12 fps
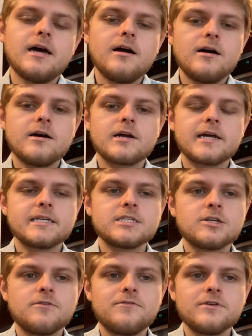Okay,
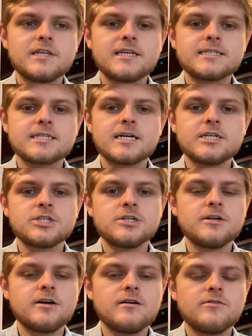so for the discussion
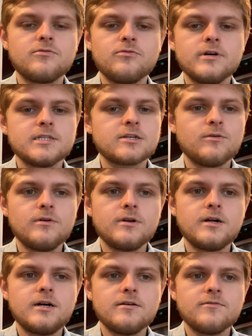of what's going
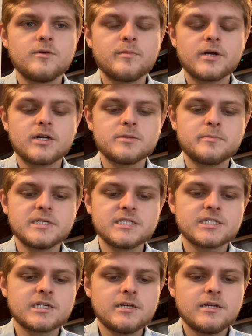on, the
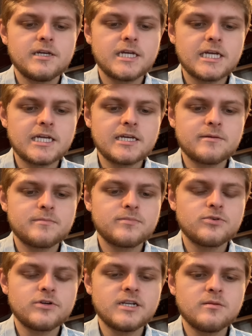purpose, it
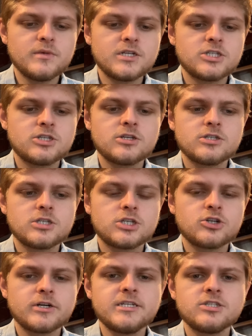pretty much
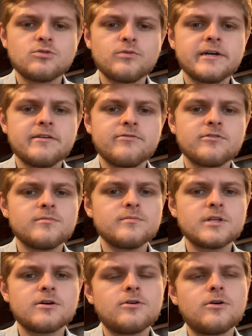strays away from
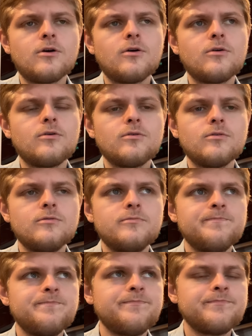the whole
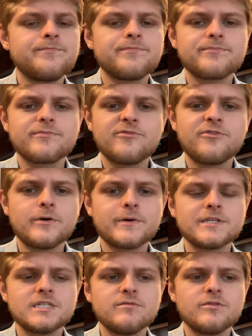
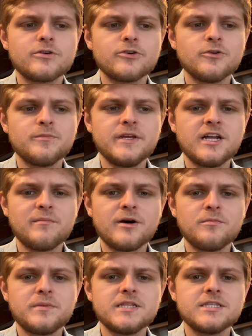focus of the group being
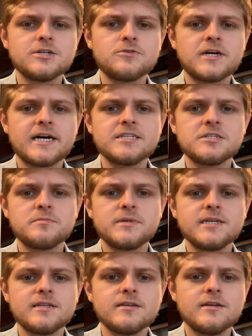about
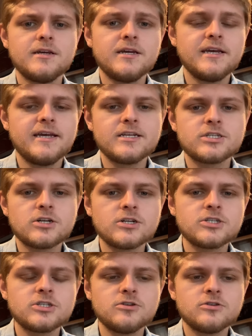benzodiazepine, and it
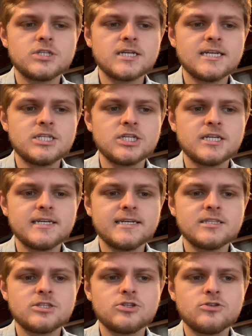starts to tangent
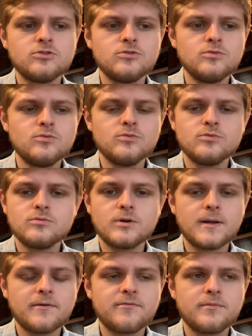into
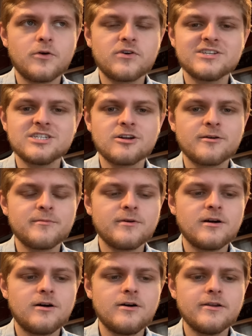focusing
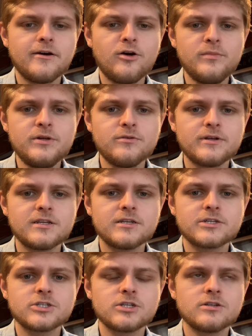on opioid
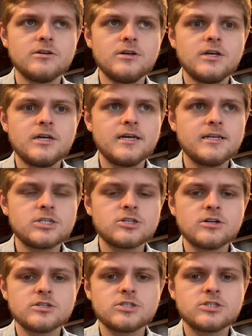addiction It
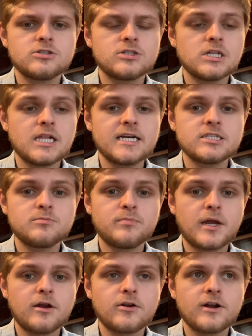starts, the last
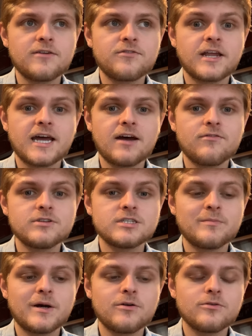paragraph and a half was
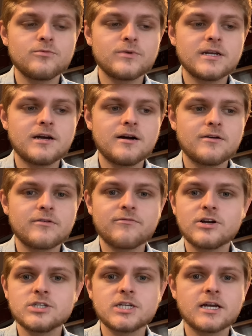about
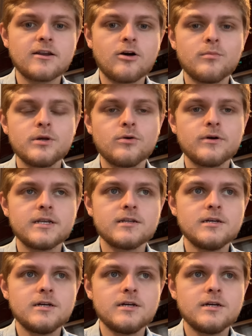reversing an opioid